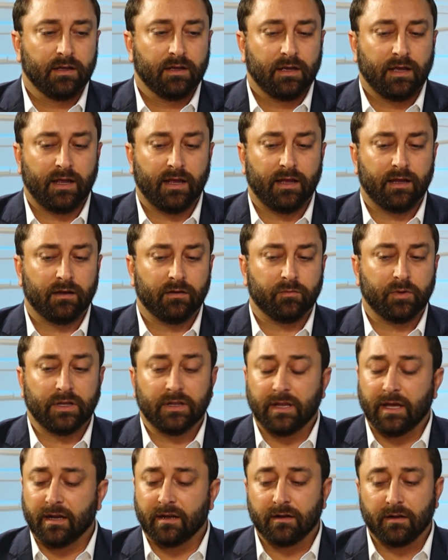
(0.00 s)
And we
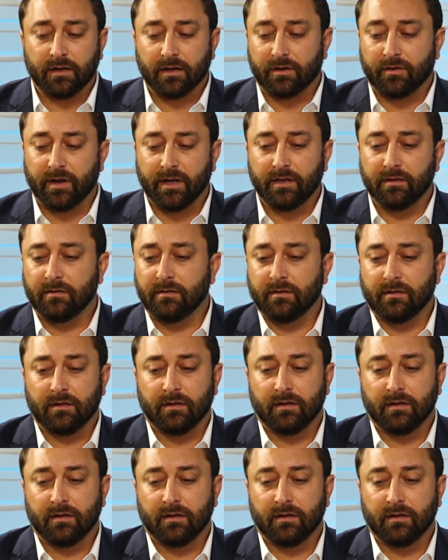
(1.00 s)
landed on a great